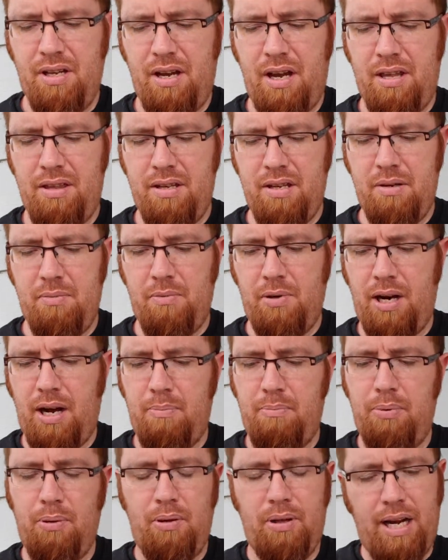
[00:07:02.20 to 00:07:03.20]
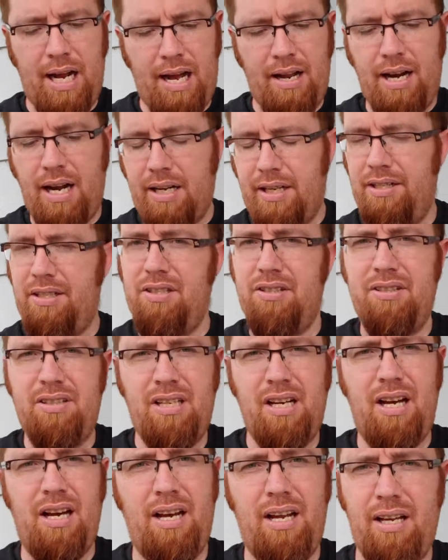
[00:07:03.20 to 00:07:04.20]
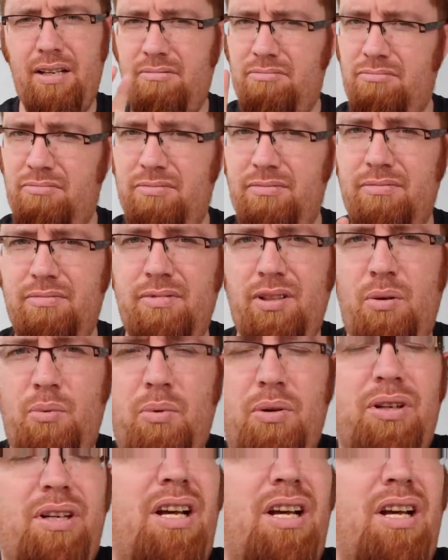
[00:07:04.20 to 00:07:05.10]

and then when I pull it out, I can just cut it and we're